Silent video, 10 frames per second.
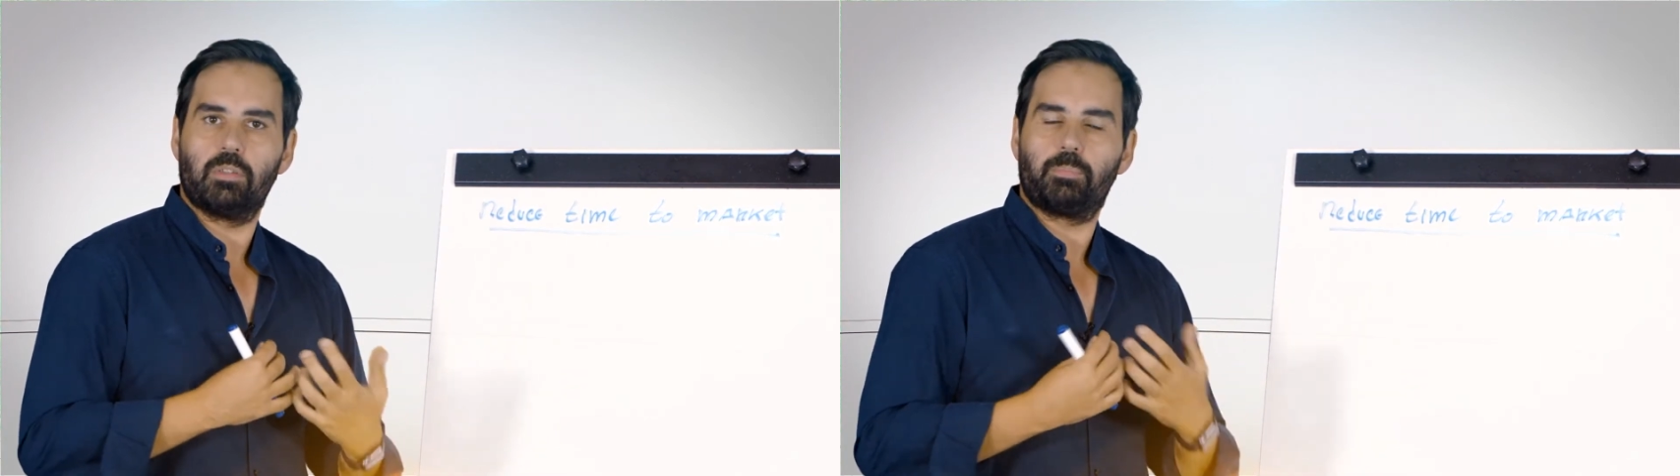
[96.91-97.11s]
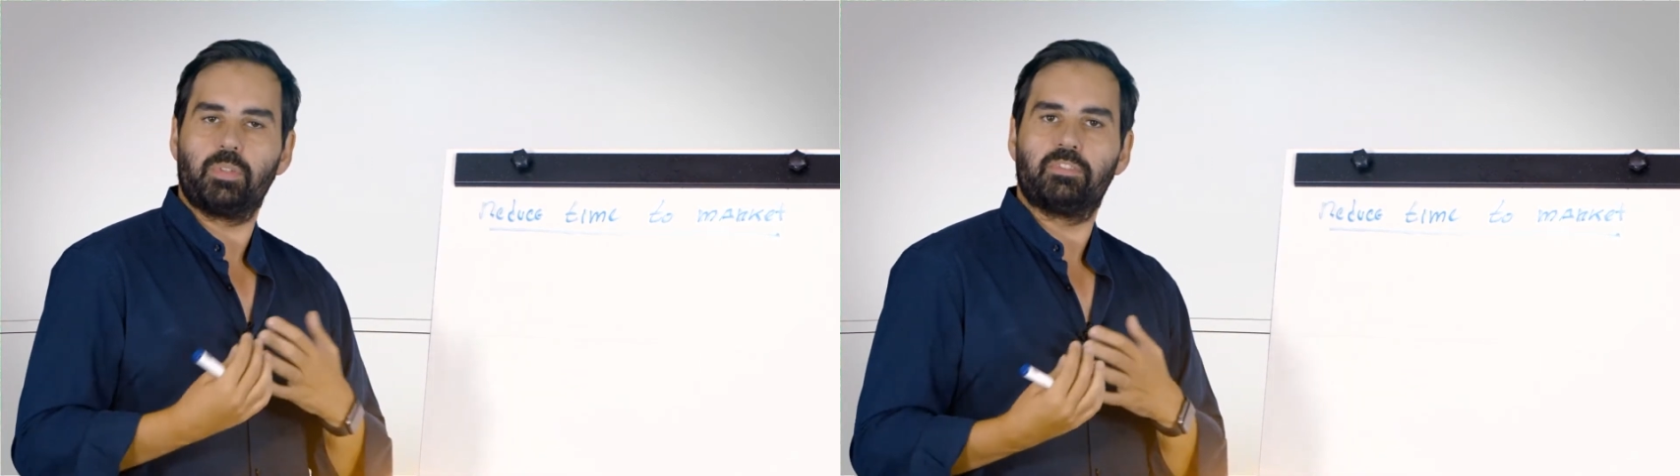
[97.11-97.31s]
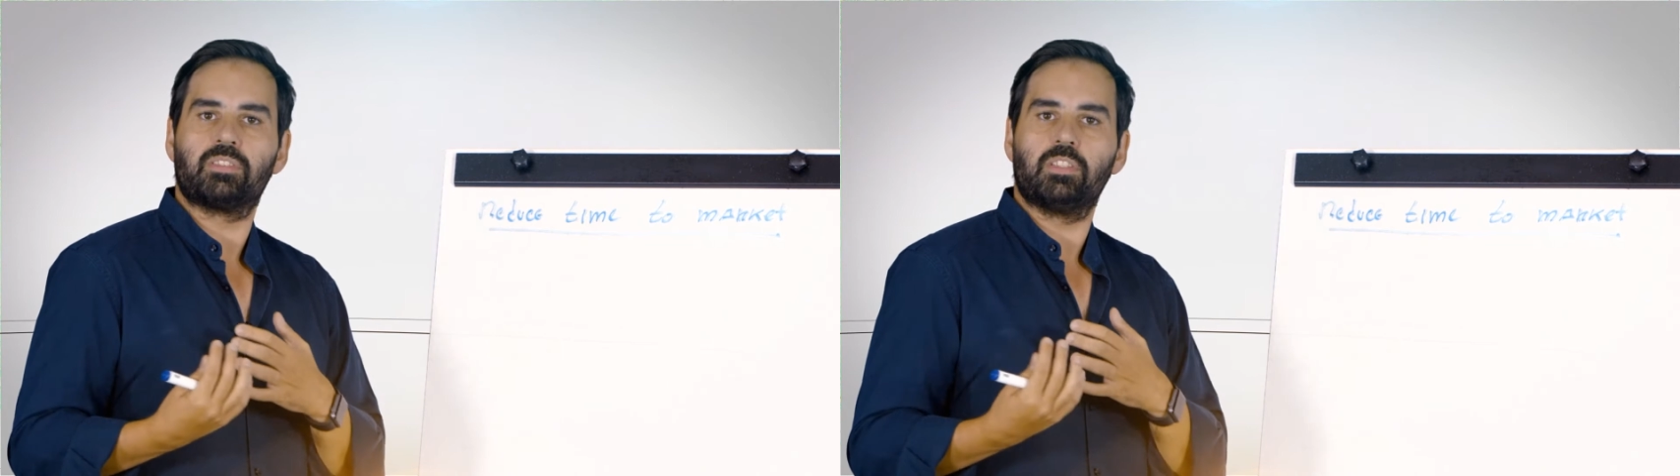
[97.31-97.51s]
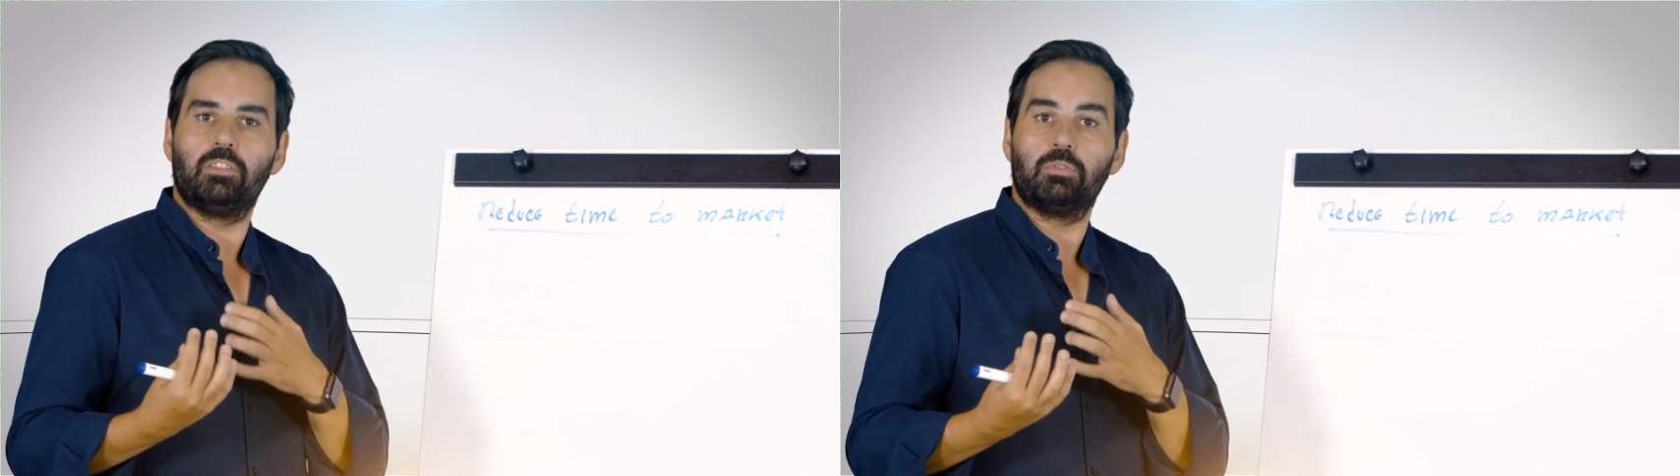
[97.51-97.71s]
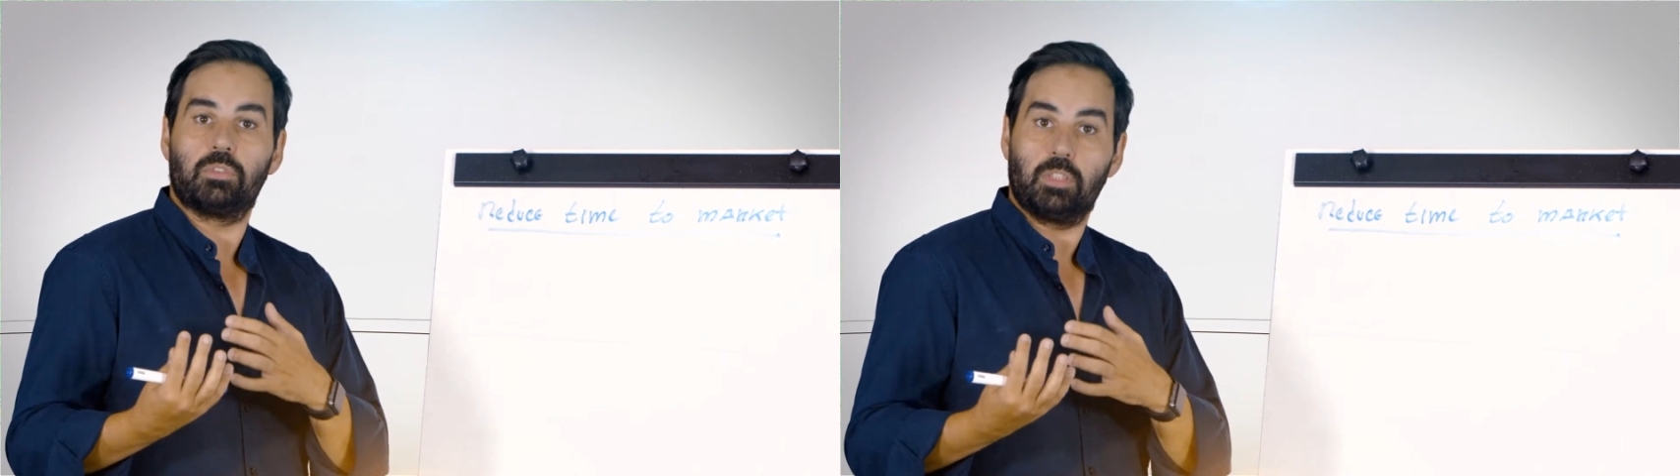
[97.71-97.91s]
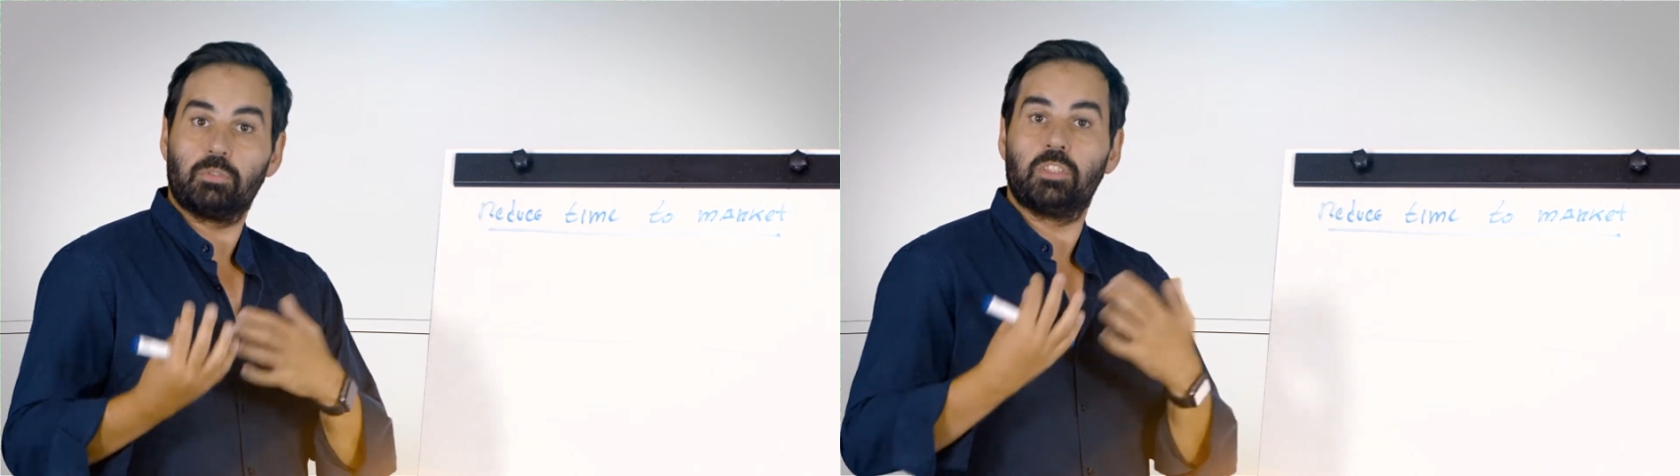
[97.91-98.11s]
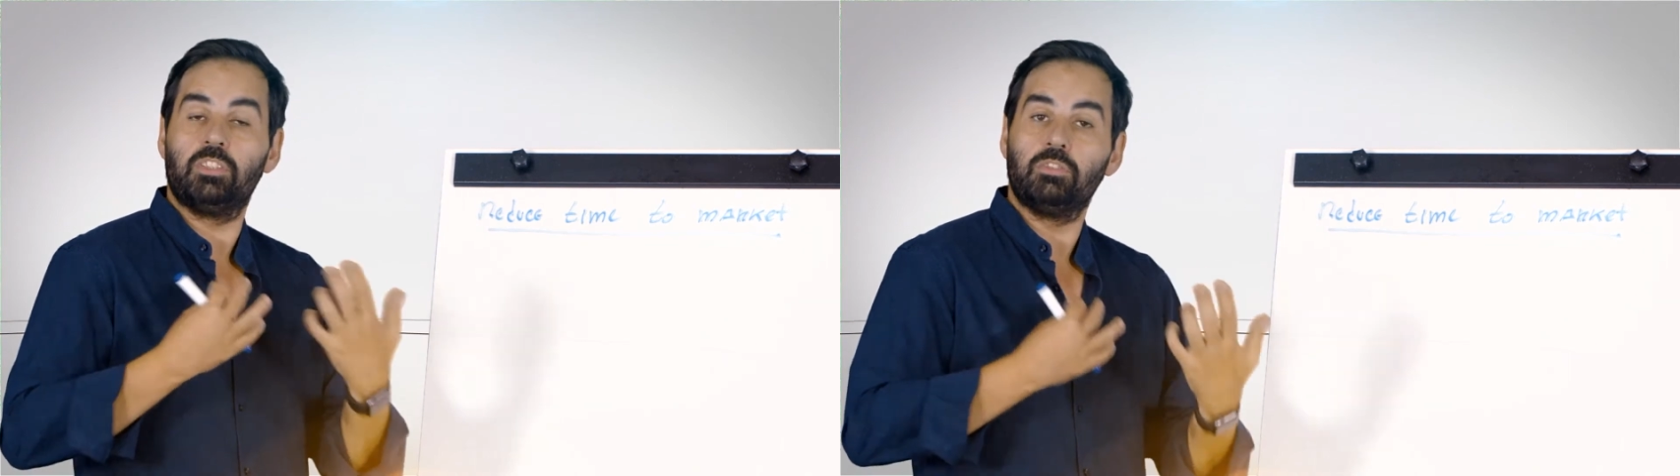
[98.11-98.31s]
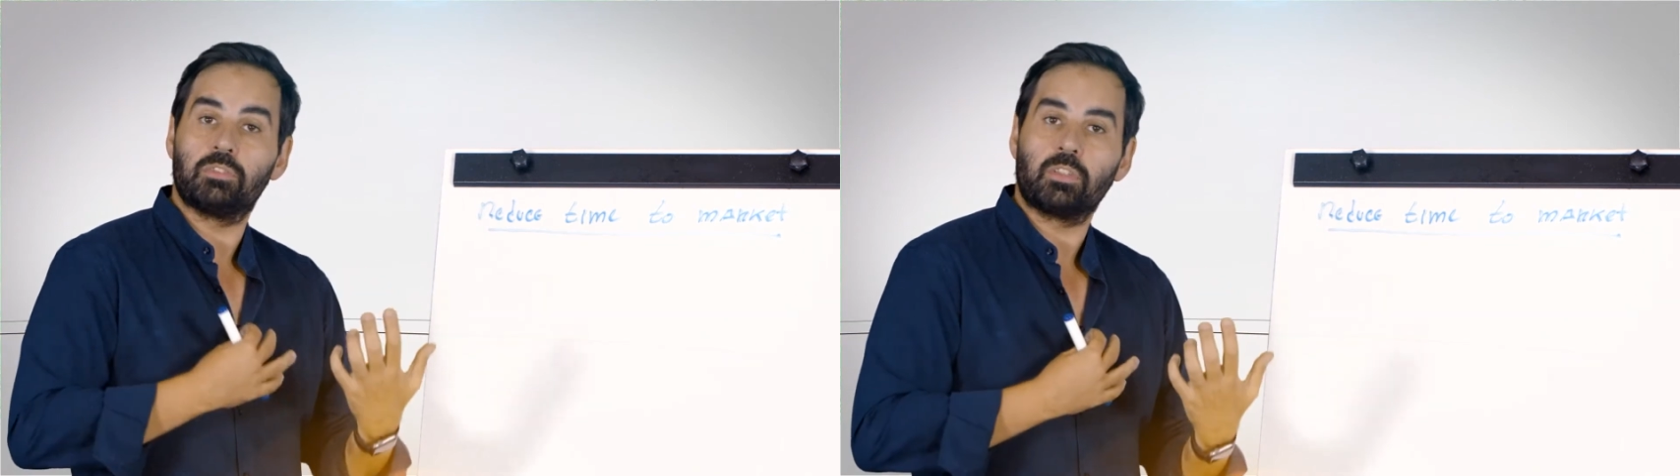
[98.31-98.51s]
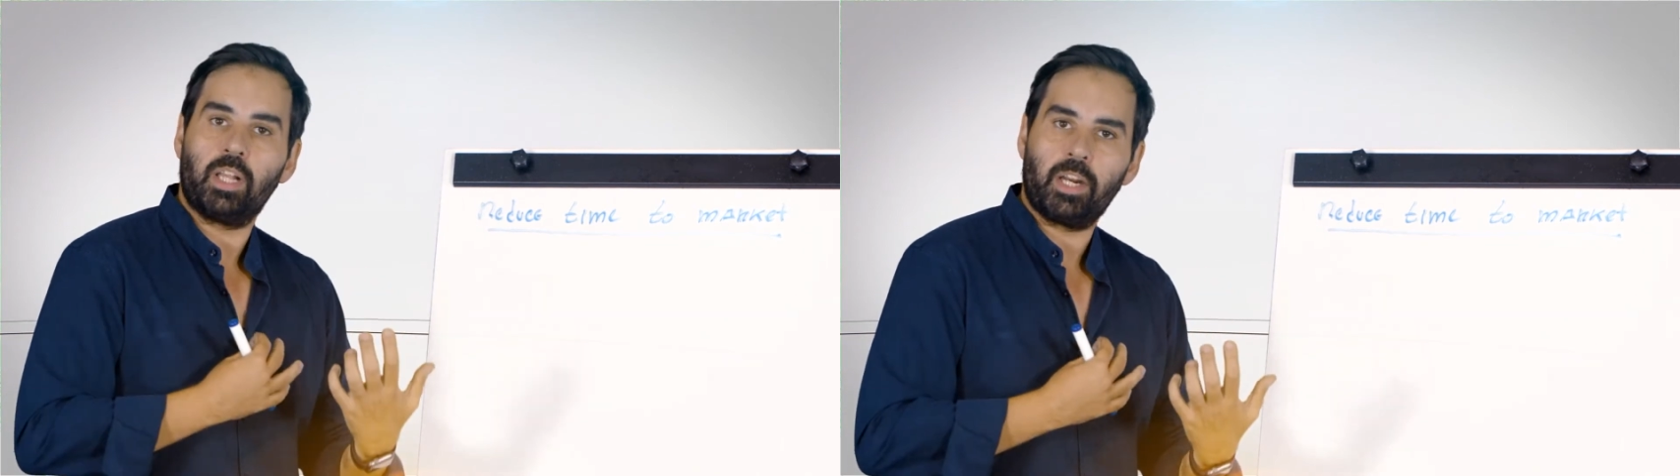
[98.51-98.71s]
the previous industrial